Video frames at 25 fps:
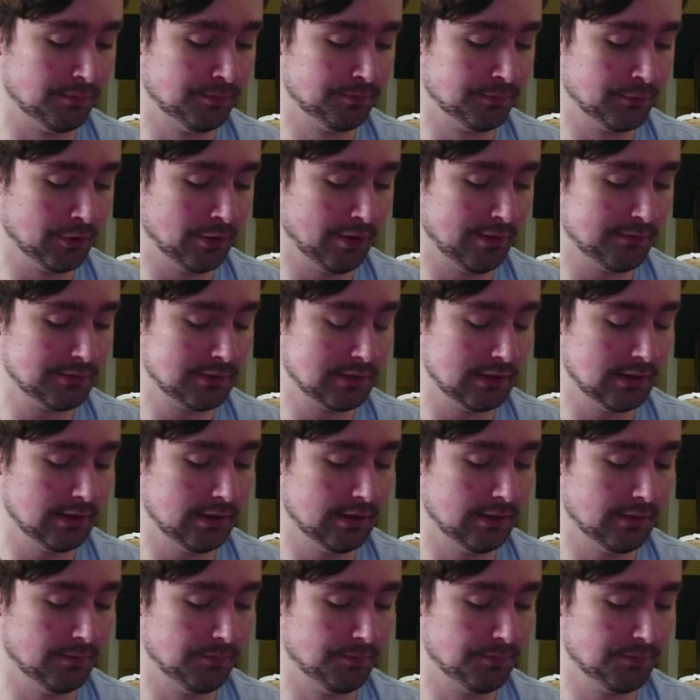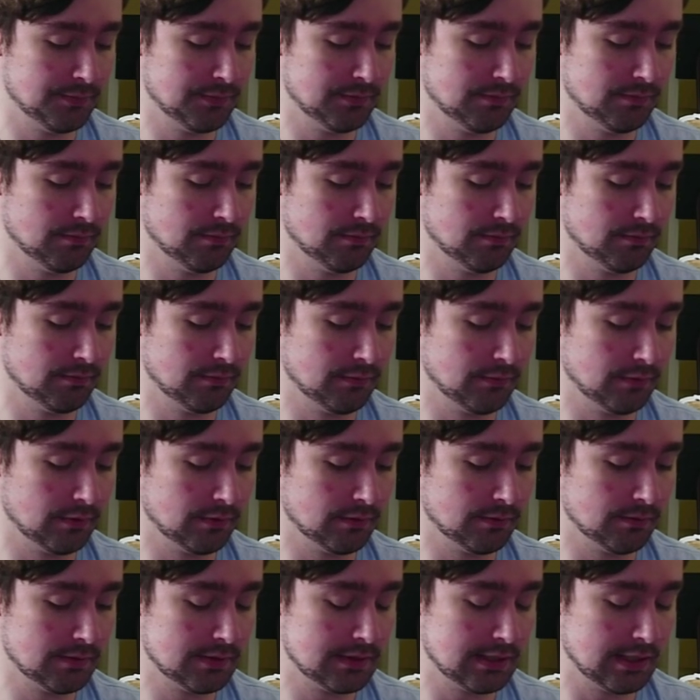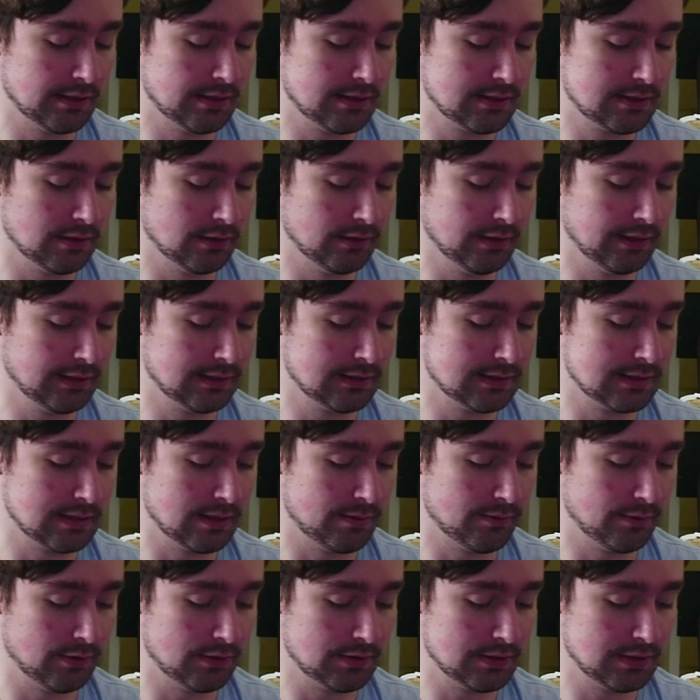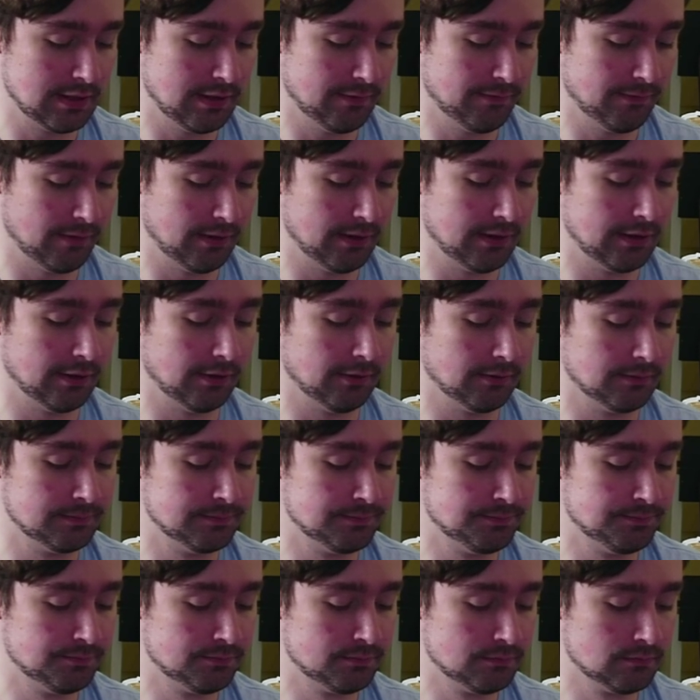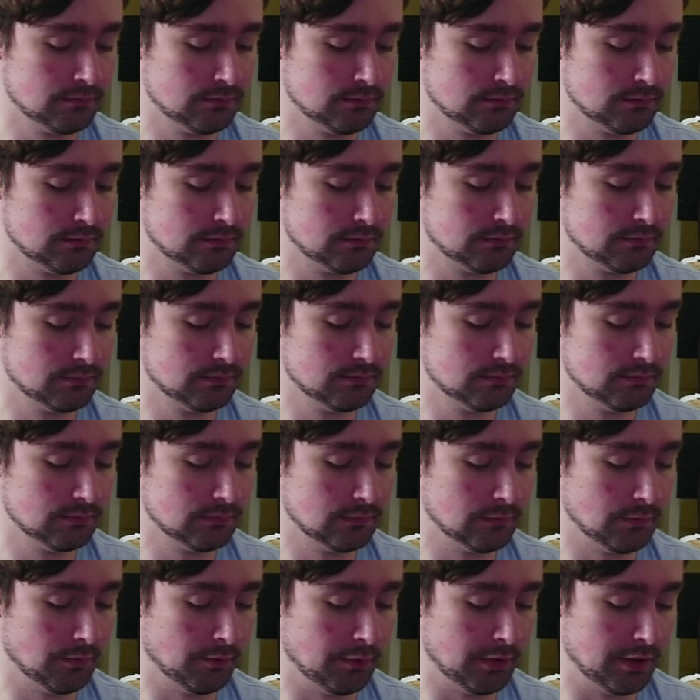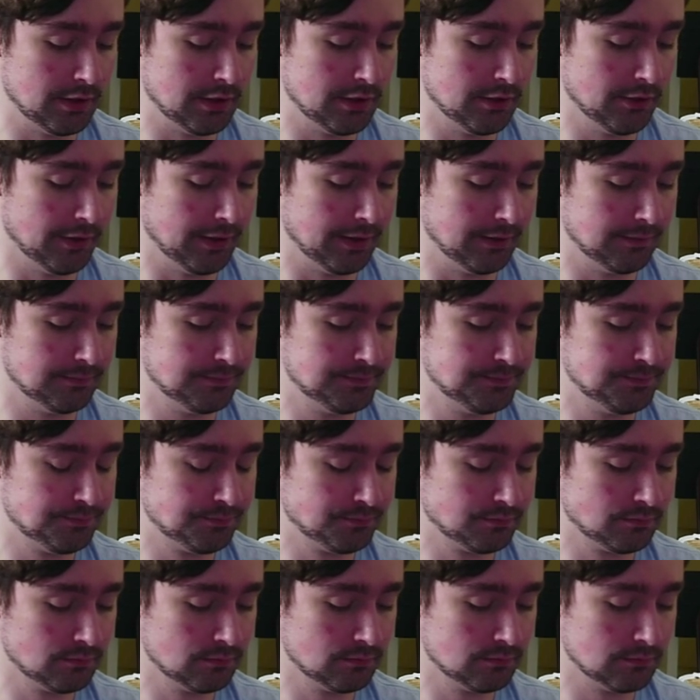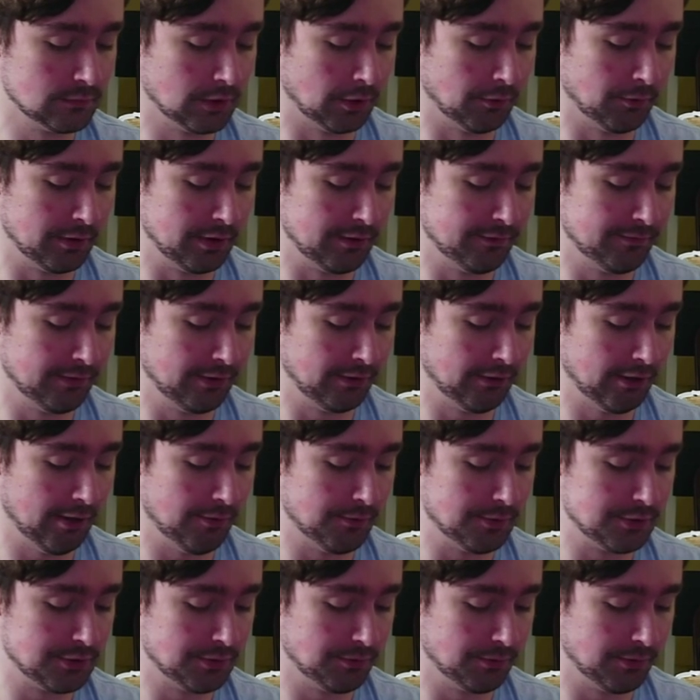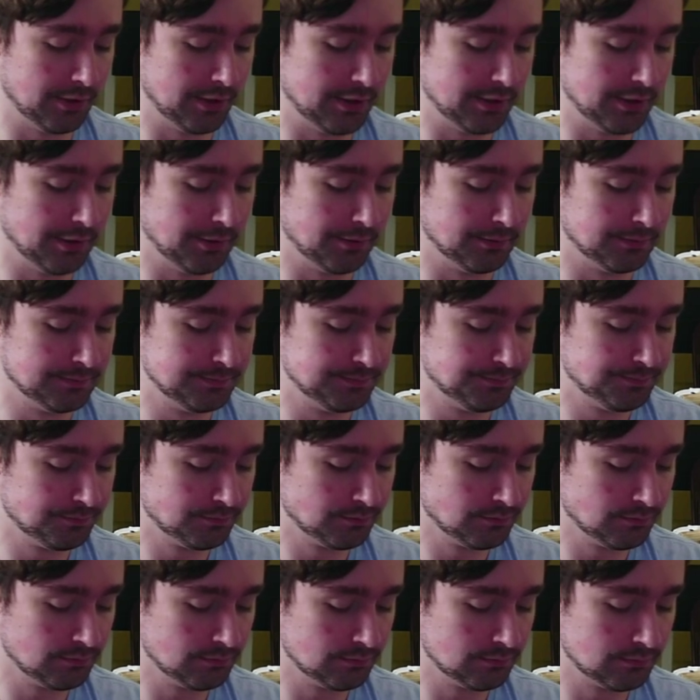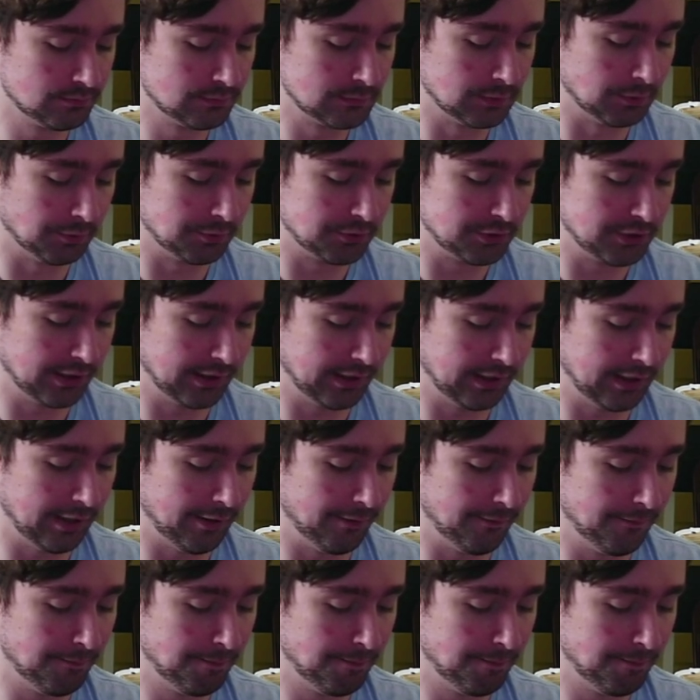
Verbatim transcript: You'll have to send us a link to some of your stuff on here when you do it, or when you figure out what you want to do. We'll check it out.